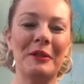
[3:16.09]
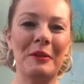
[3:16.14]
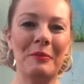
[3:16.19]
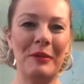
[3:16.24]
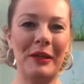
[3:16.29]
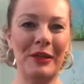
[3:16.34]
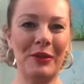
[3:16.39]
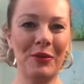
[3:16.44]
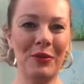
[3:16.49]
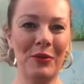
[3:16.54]

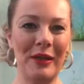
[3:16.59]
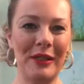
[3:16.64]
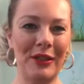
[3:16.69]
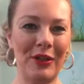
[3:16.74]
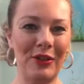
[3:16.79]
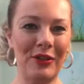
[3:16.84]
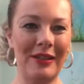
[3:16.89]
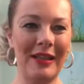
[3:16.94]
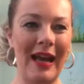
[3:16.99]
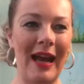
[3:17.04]
but it's always
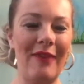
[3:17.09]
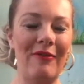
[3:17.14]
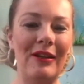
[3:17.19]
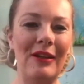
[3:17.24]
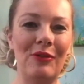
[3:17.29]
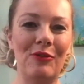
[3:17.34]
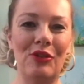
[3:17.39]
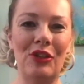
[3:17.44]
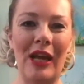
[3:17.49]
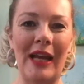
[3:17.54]
good to have a
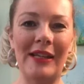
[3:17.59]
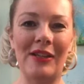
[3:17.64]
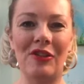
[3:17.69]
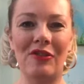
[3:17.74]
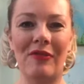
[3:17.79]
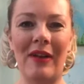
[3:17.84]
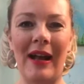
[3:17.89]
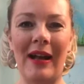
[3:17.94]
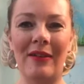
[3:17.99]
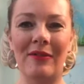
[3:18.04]
little change
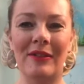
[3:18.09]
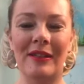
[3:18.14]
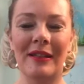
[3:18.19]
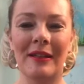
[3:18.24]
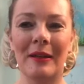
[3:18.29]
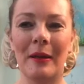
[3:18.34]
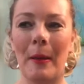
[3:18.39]
around,